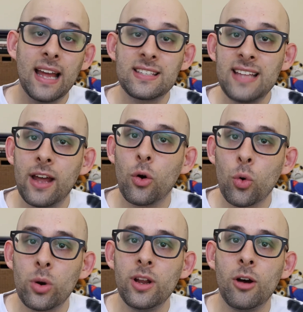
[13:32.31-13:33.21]
gets that
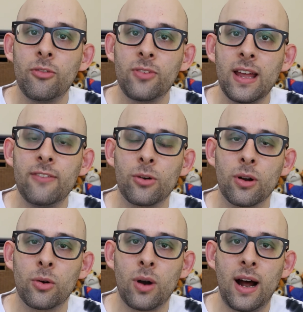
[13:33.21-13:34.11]
Oreo flavor
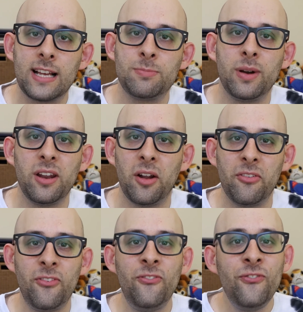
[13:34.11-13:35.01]
across, but in a
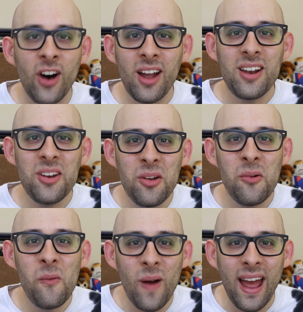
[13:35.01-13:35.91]
fun
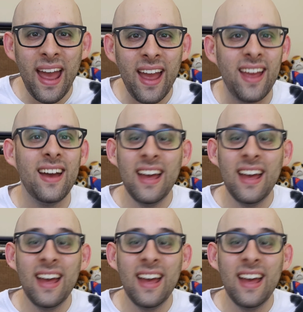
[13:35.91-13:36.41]
new way.